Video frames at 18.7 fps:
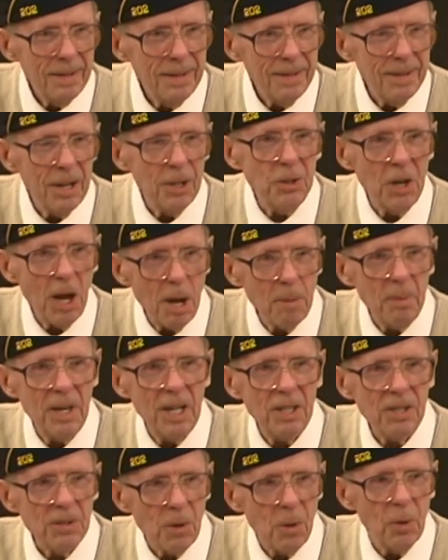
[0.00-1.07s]
The
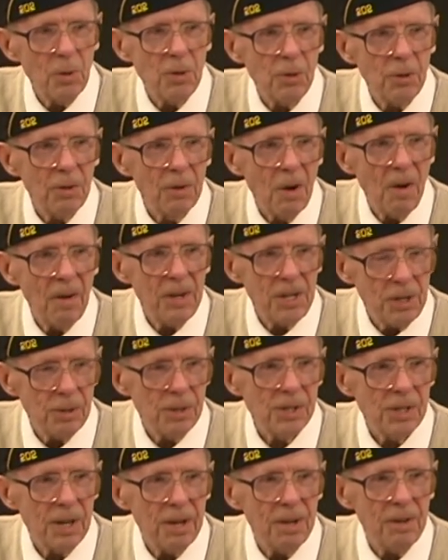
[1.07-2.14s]
Japanese soldier on the other
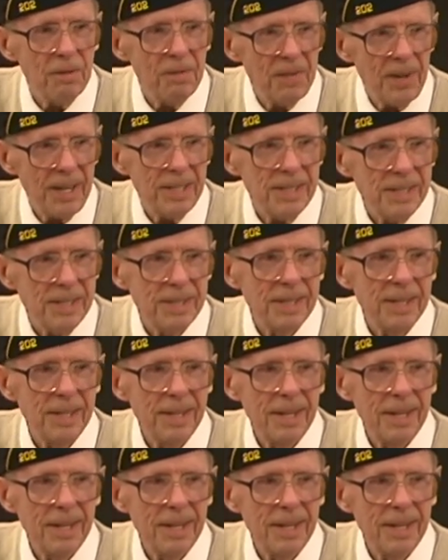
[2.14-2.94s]
side of the fence.